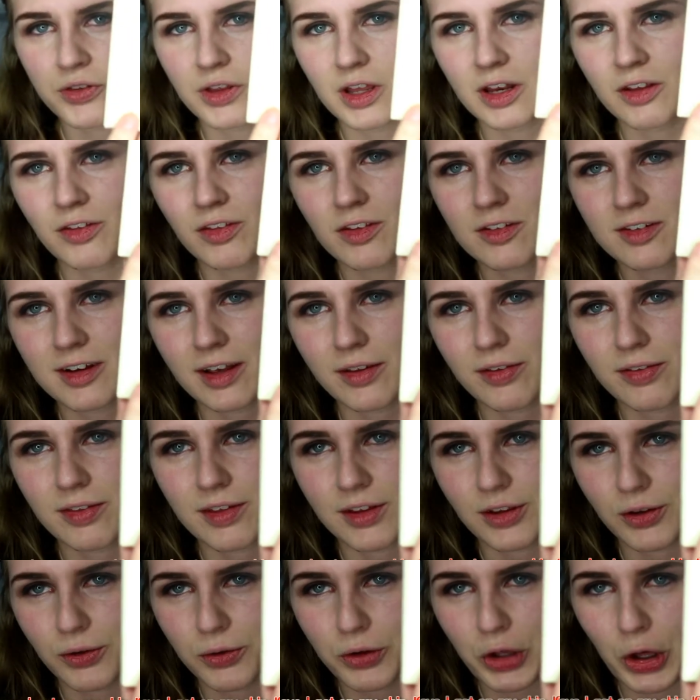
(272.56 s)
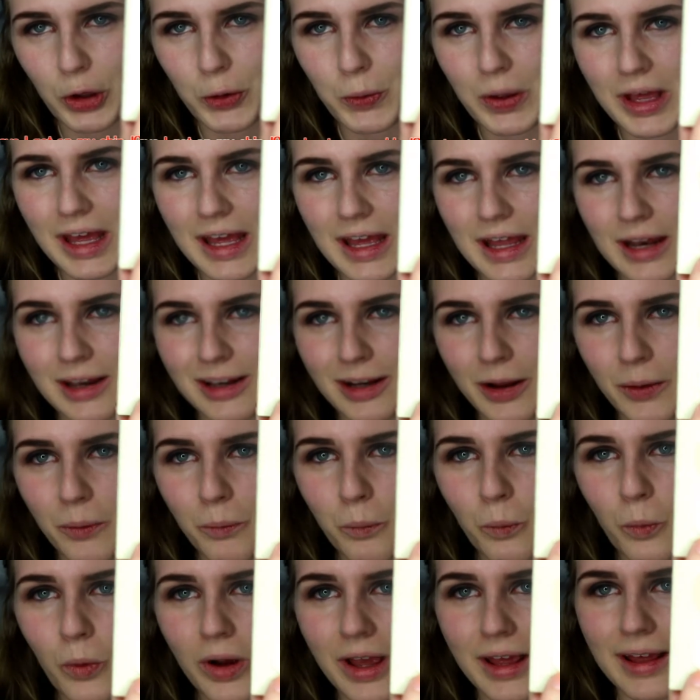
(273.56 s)
just going to suggest that you go
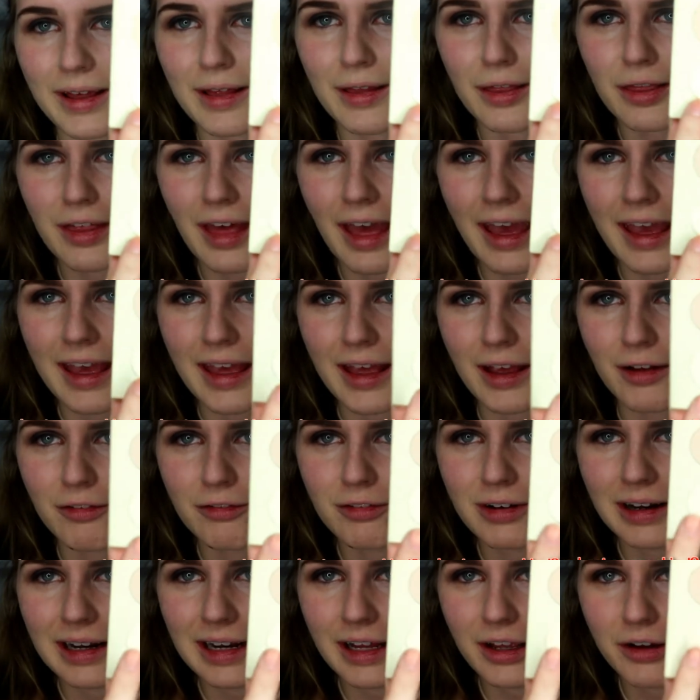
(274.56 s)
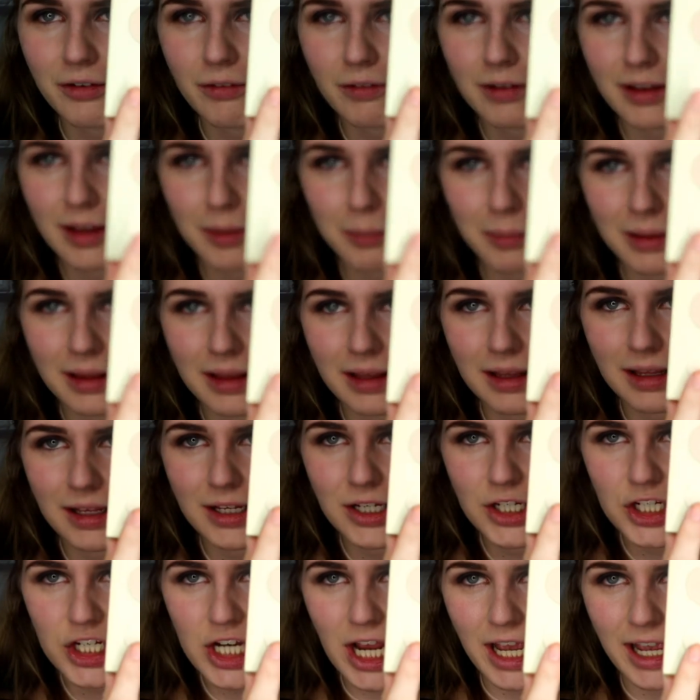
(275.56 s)
in with a really
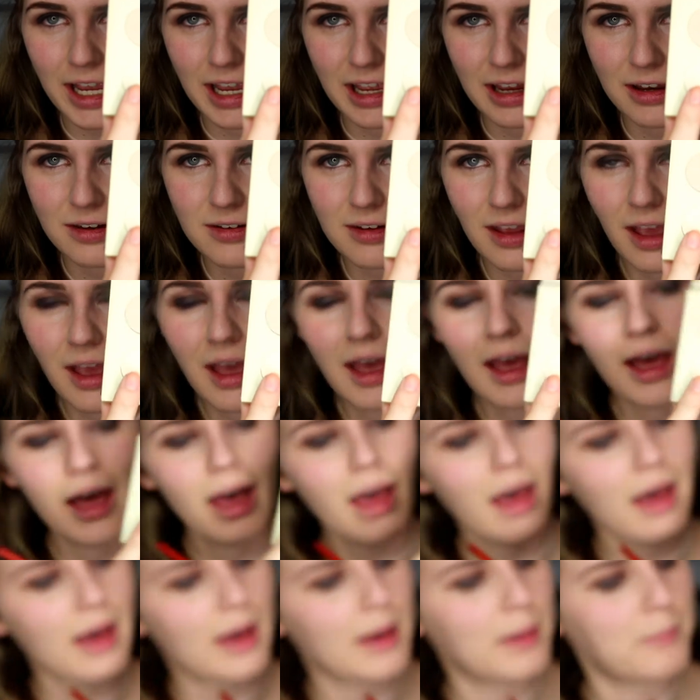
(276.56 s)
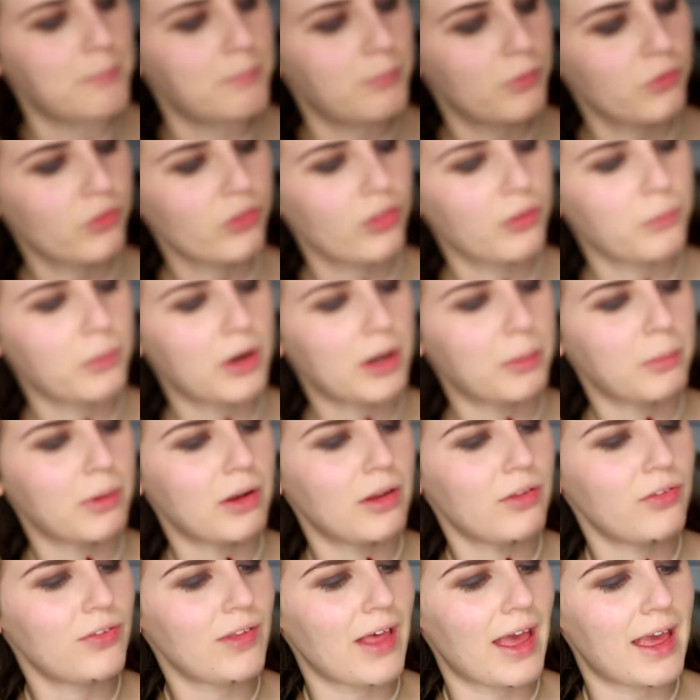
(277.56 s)
creamy shade. So what I'm
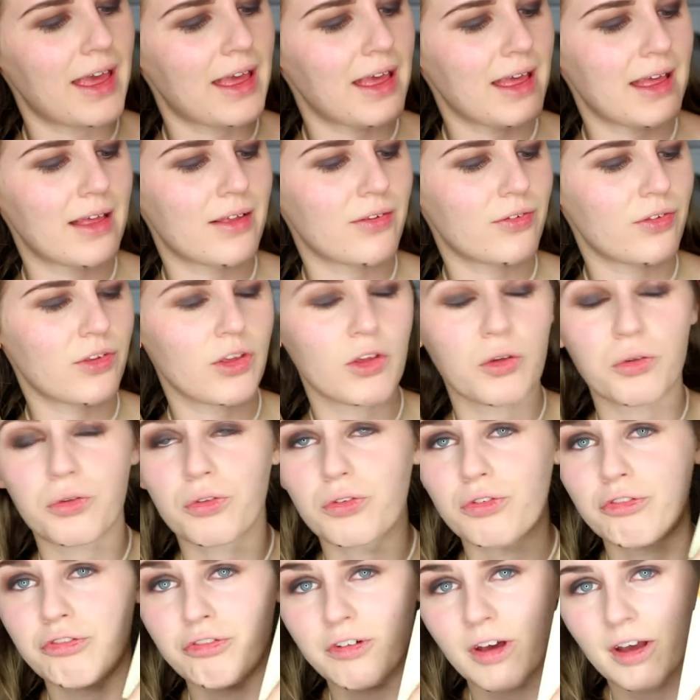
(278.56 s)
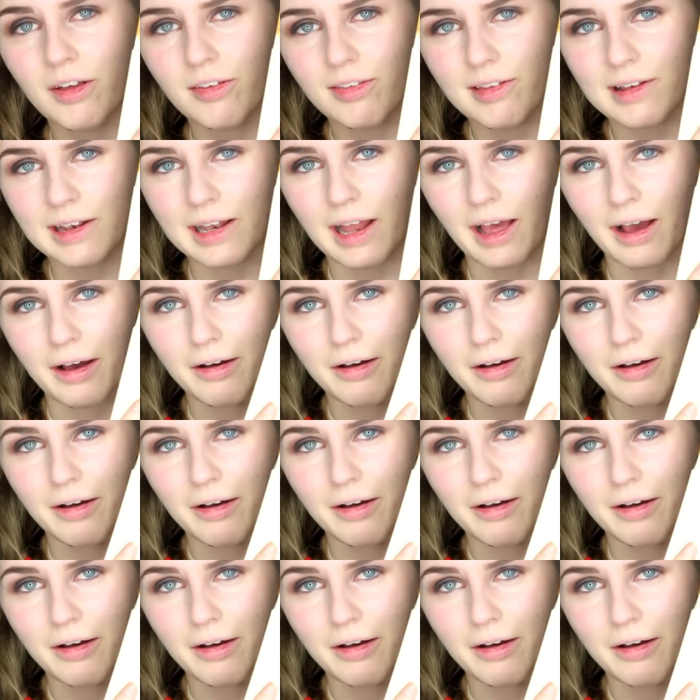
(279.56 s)
going to say is use First